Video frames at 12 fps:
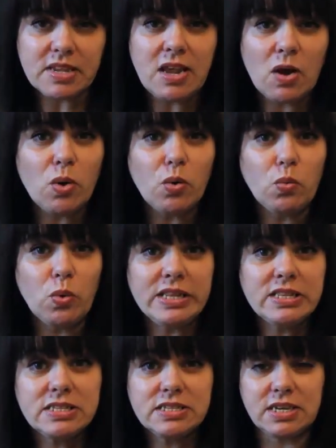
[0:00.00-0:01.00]
Now on
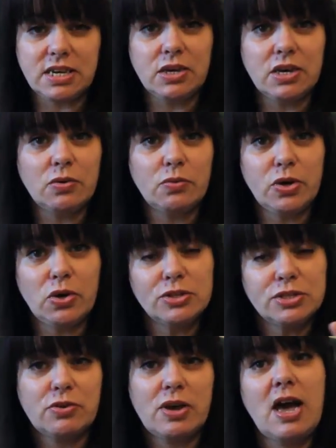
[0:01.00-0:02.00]
Wednesday we
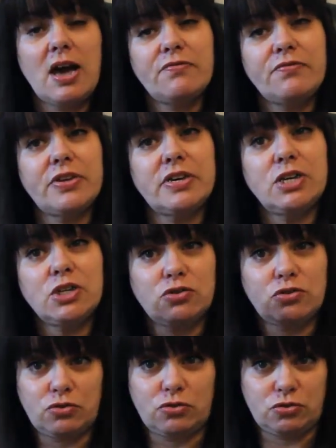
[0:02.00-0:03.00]
also have the
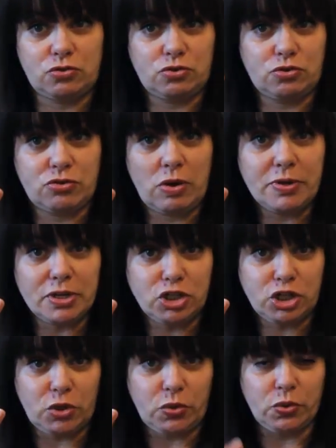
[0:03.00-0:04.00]

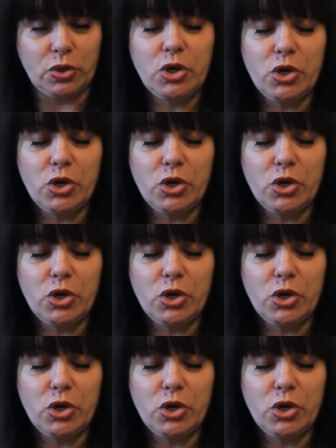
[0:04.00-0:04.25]
222,